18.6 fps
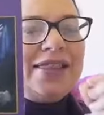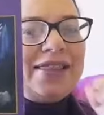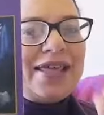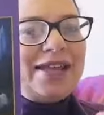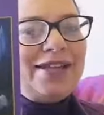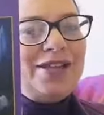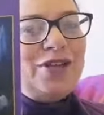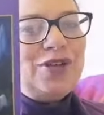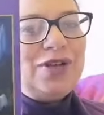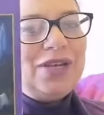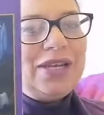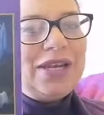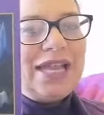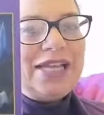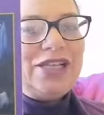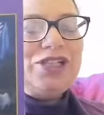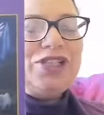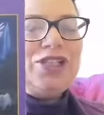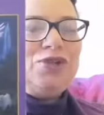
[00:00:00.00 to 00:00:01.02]
that
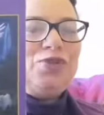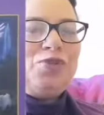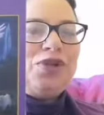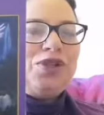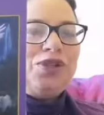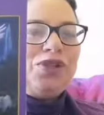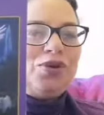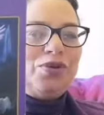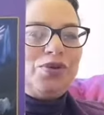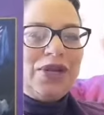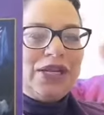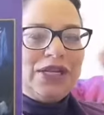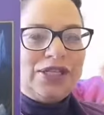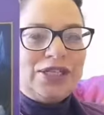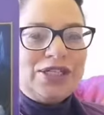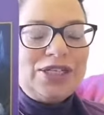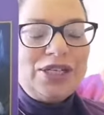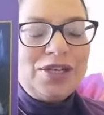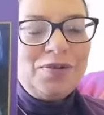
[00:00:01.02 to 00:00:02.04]
connection with your
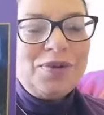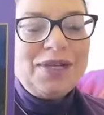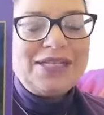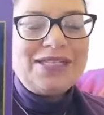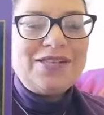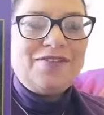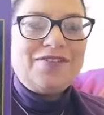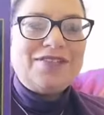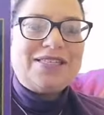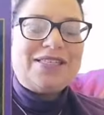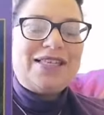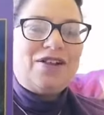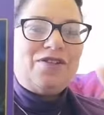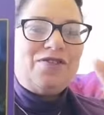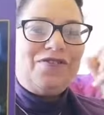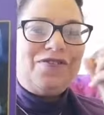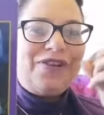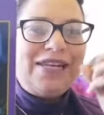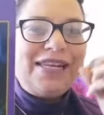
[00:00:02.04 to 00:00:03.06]
intuitive
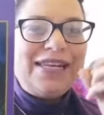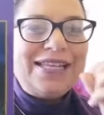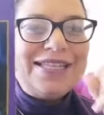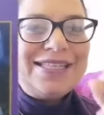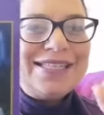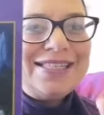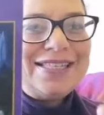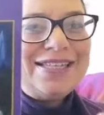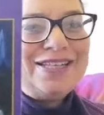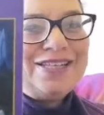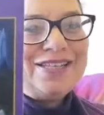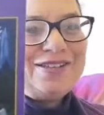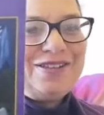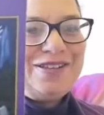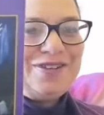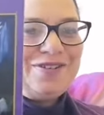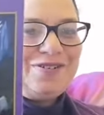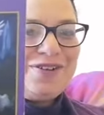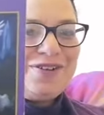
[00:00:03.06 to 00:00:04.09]
self. Listen to your